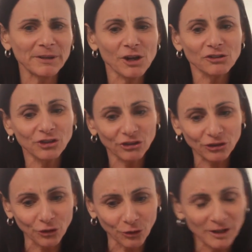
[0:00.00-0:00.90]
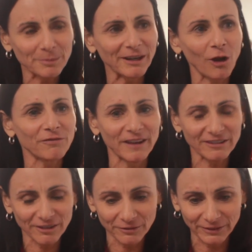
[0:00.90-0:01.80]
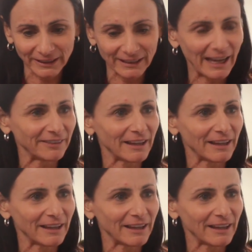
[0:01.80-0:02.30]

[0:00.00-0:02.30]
But not just scoring, but offensively,